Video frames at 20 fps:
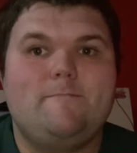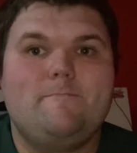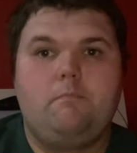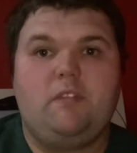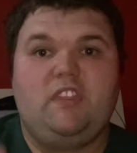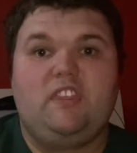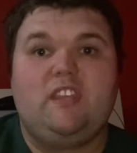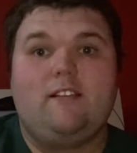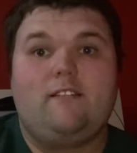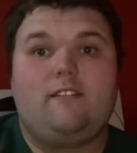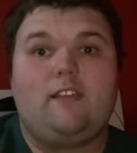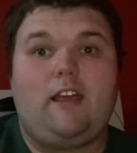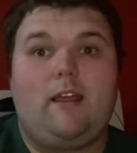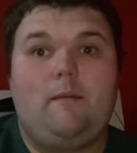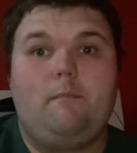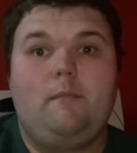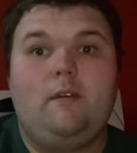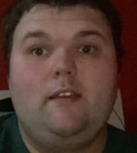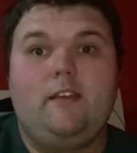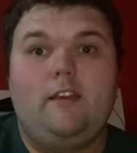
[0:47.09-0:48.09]
but this
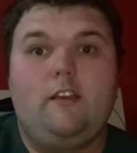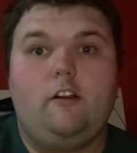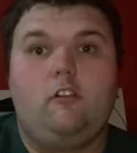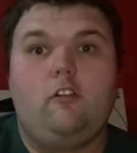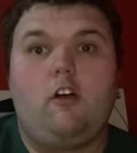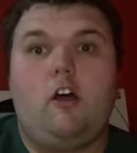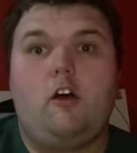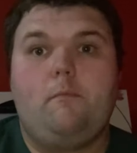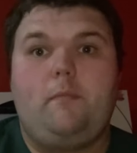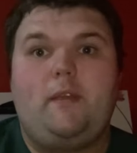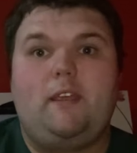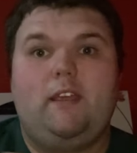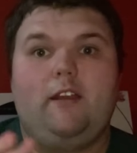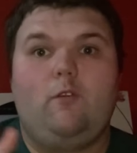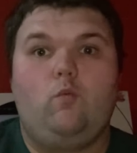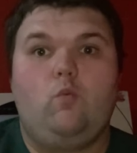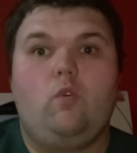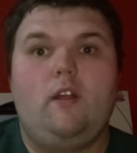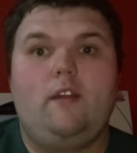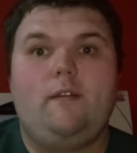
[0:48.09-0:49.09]
time, it'll all be
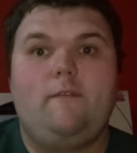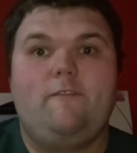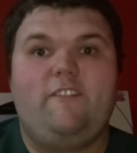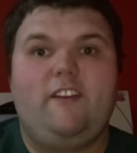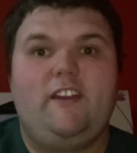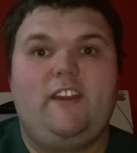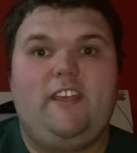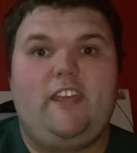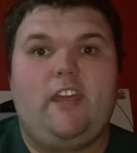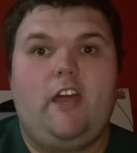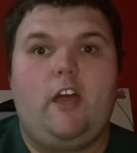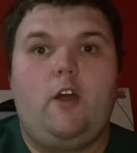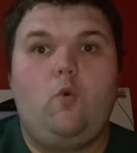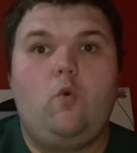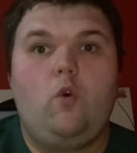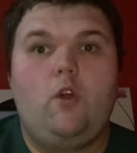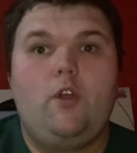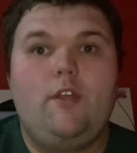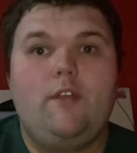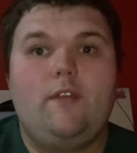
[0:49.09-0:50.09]
in one video.